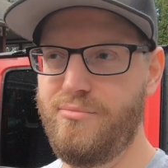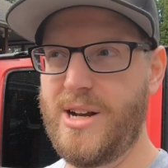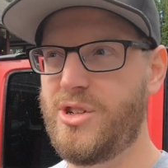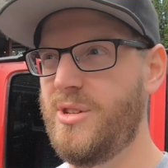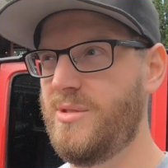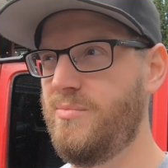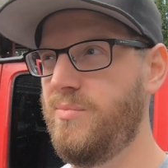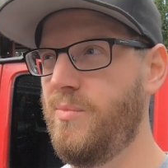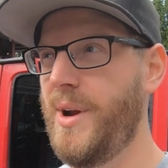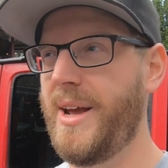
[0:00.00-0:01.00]
actually
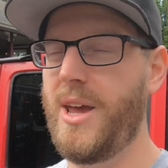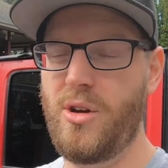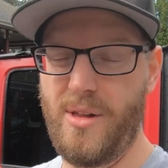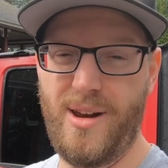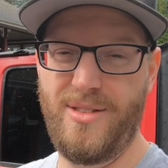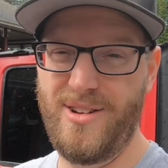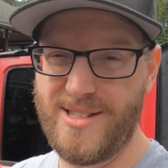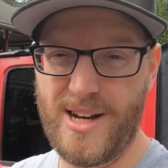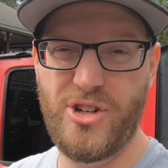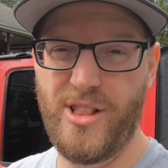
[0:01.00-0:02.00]
when I calculated,
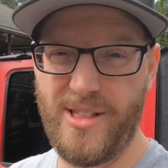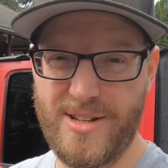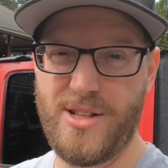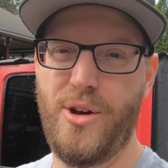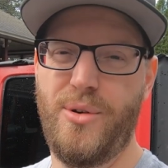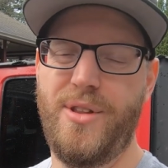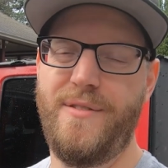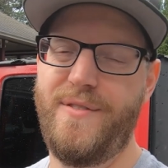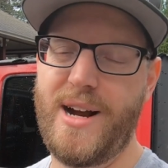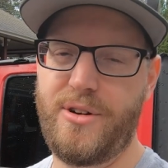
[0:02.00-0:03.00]
it's actually less load
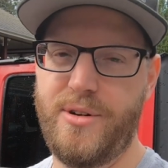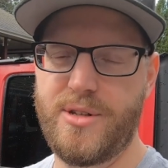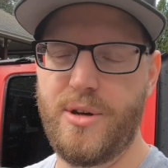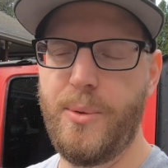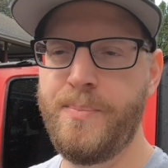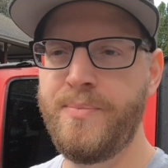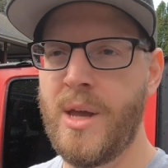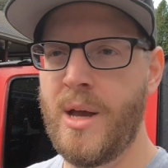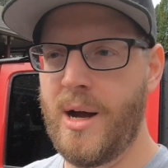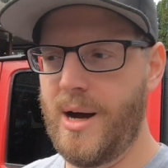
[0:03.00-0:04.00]
than factory. So
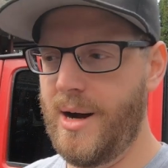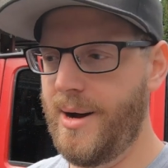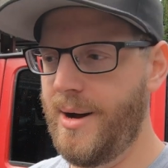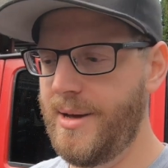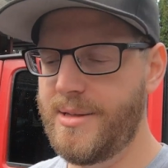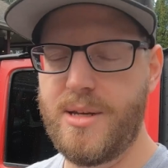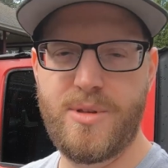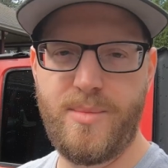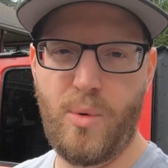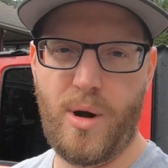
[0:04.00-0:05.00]
it seems
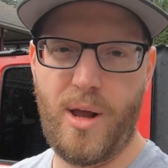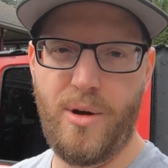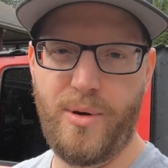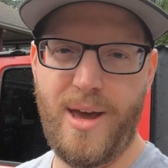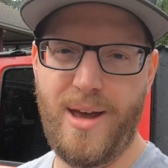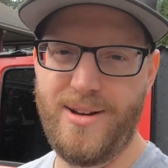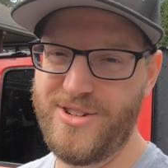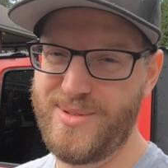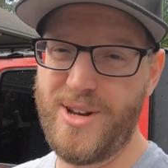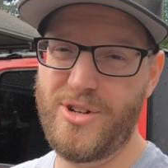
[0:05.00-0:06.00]
to be working okay.
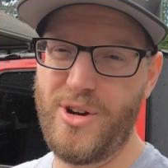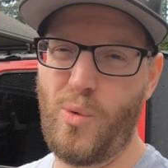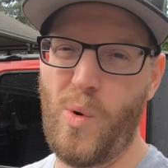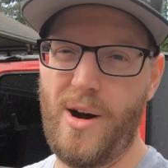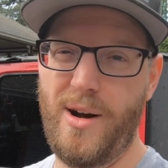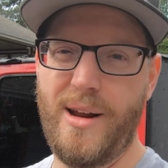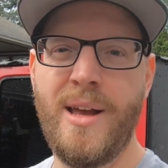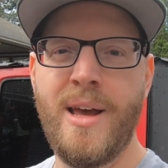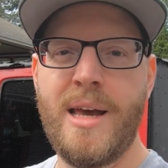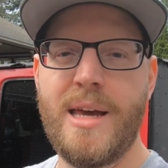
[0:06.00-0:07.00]
Just make sure your wiring
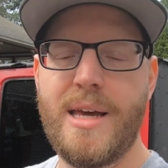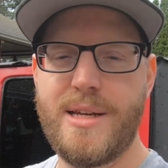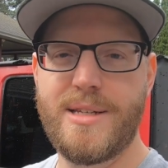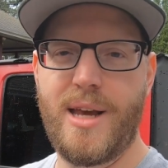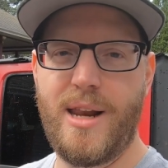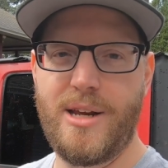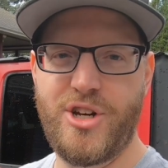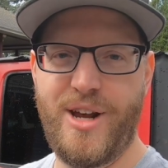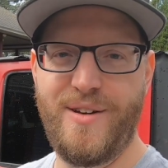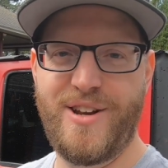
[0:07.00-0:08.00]
isn't getting
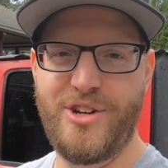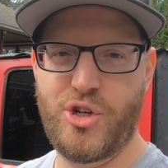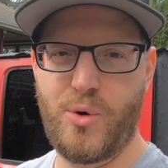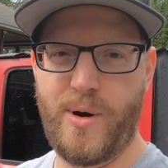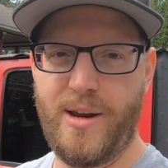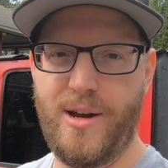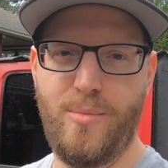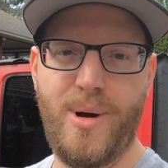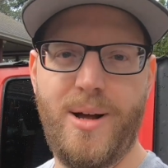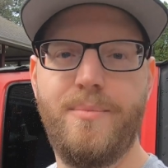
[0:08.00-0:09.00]
chafed and shorting
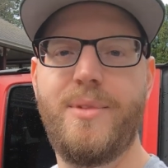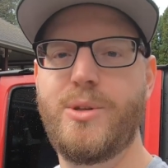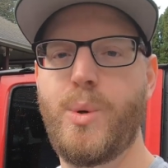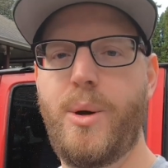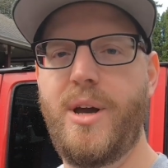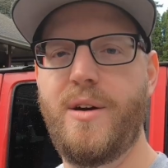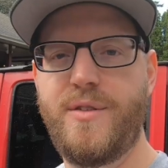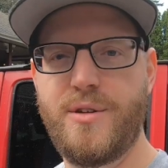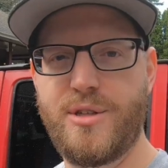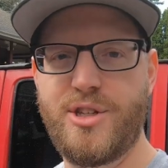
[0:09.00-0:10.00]
out, but that's why we have
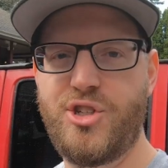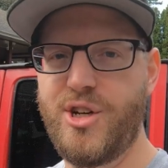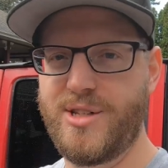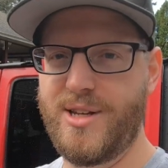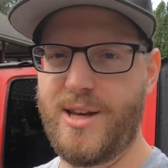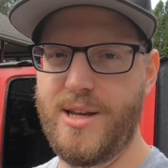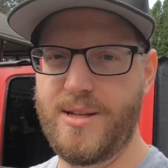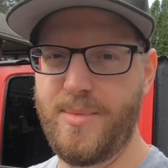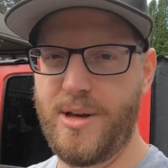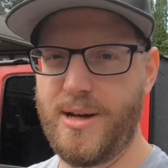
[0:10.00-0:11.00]
fuses, just in case
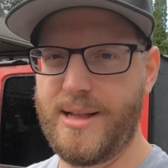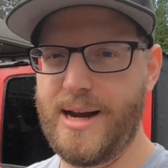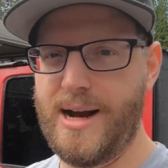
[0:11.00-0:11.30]
something like that